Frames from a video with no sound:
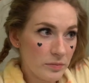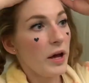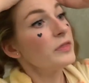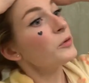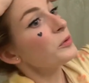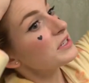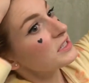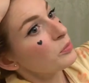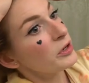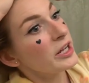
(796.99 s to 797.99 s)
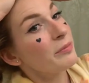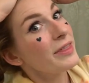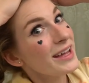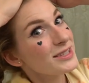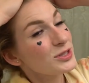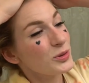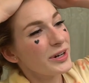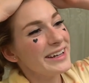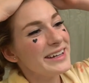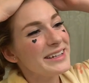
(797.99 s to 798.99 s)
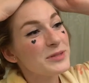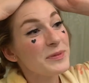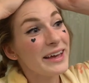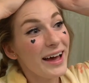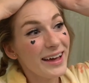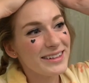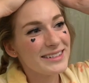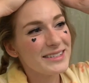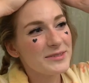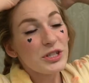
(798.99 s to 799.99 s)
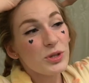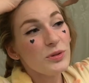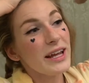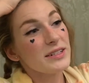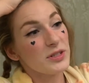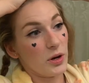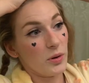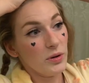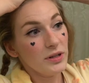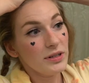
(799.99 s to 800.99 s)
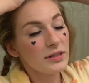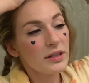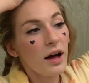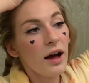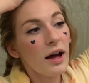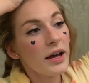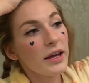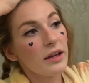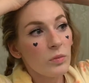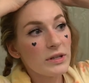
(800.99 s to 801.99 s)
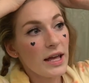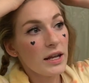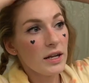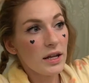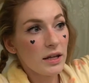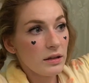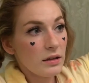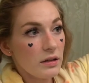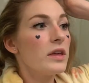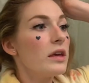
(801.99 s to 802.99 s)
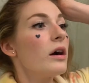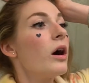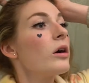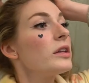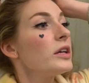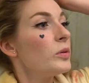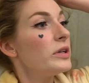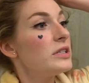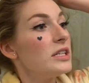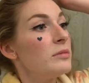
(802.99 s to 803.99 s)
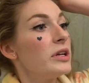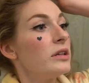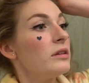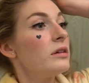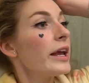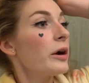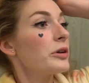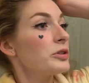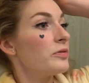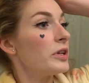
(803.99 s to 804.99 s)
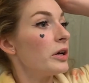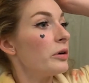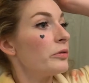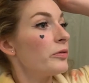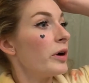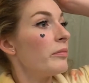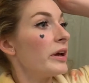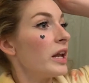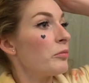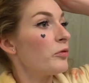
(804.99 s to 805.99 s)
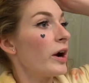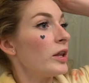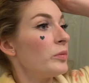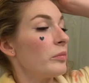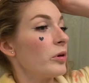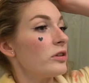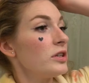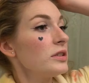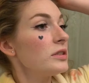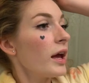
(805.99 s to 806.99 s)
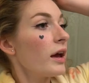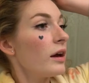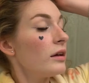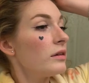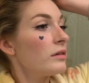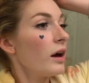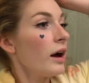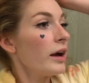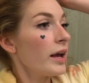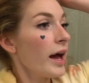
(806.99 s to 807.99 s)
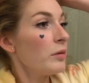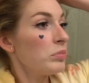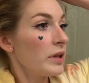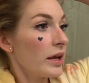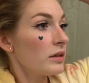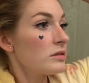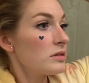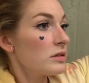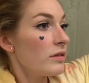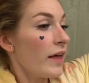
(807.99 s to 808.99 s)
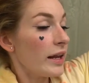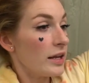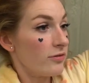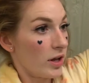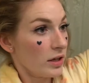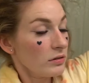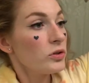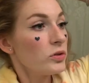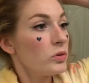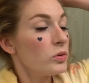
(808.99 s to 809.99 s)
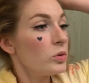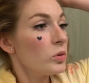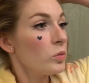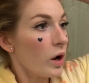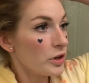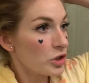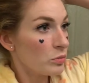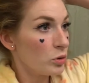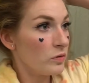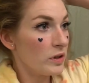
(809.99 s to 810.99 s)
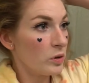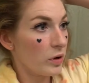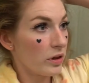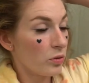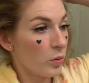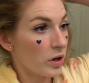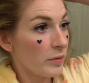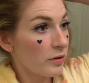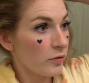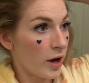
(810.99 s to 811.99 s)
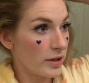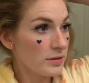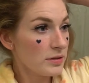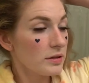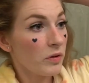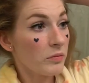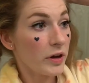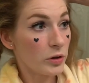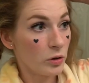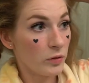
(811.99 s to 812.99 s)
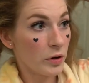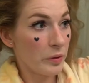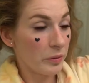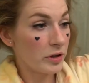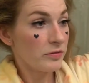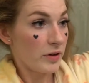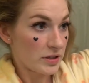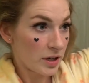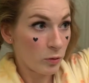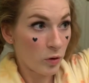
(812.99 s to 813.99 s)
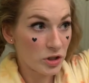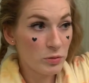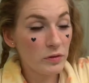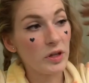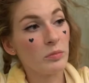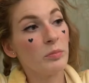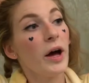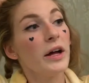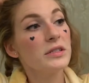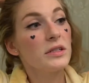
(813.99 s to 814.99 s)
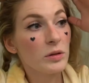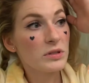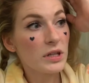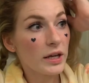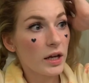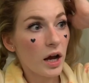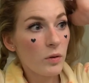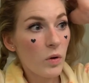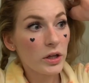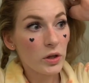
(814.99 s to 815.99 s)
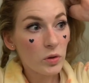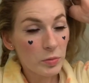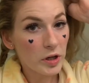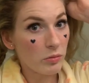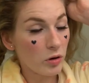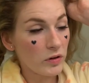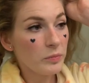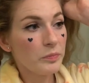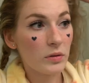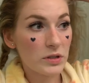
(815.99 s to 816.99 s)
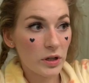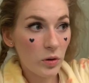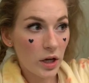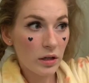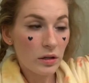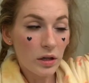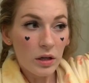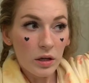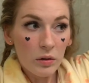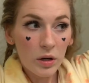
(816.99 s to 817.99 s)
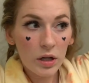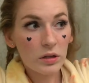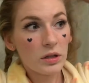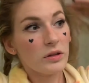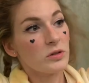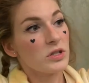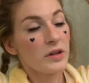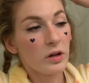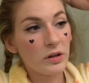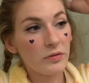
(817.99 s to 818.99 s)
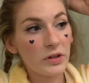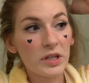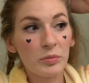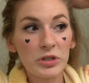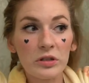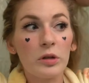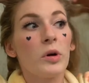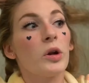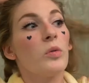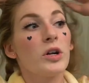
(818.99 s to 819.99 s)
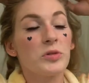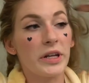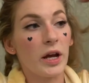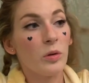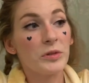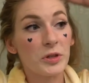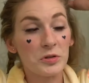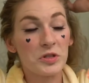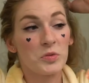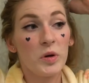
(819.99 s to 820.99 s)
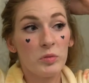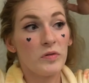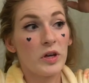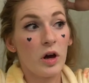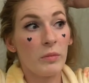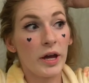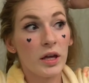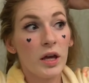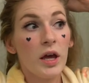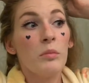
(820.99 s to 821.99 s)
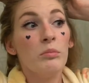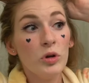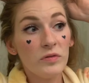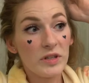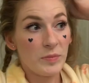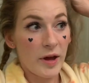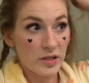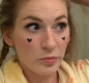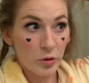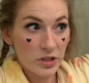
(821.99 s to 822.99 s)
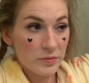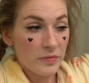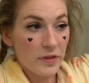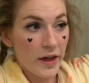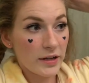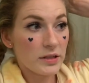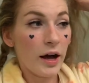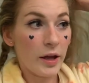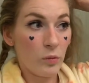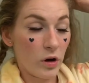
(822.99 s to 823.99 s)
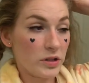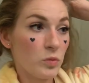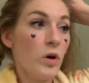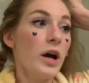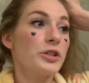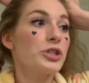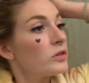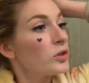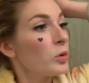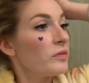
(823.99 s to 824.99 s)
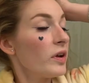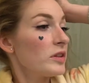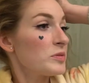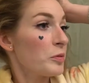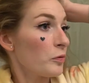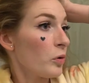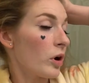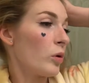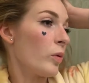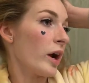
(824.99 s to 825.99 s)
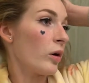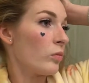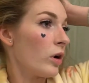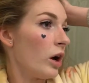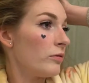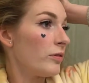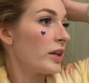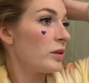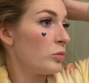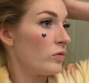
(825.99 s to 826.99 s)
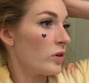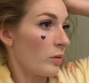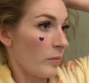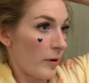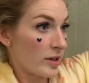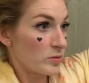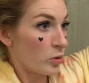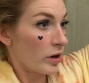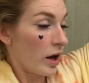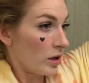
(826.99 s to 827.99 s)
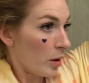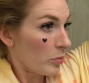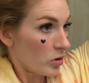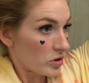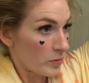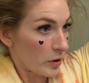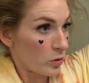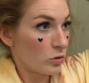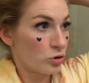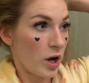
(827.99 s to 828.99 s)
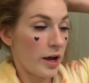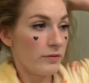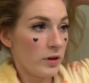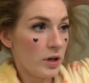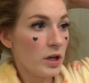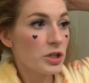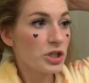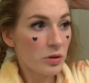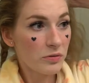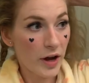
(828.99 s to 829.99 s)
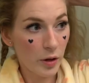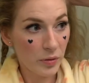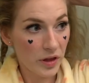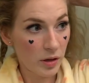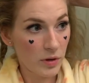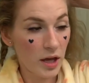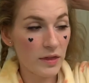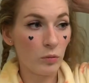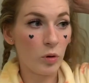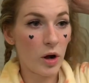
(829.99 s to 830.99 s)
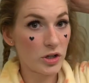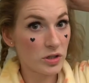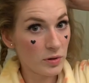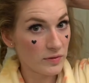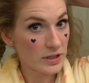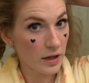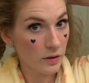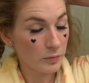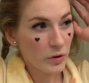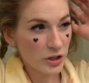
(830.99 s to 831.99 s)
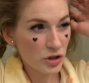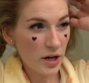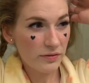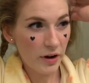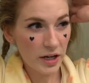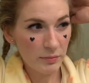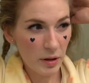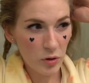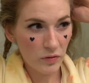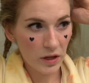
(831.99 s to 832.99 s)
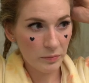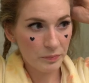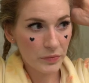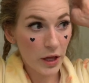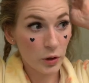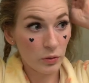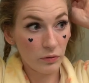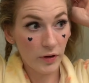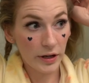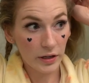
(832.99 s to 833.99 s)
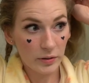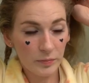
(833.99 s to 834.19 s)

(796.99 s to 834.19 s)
But the reason I bring up that story is because 2 days ago, I was editing the Harley Quinn Demon character video from my Night Before Halloween project, and I had plans that evening to watch a movie with one of my friends from Vancouver, and we were gonna FaceTime and watch a movie. But he was like, I want you to pick a movie. And I was like, okay, well, there's nothing on Netflix I particularly want to watch right now, but there's this one movie on my movies passport that I want to watch. So we've done this before, where I'll find the movie on my passport, I'll upload it to my Google Drive, share the file with him, and then we'll watch the movie together. When I tried finding my movie, I couldn't find it.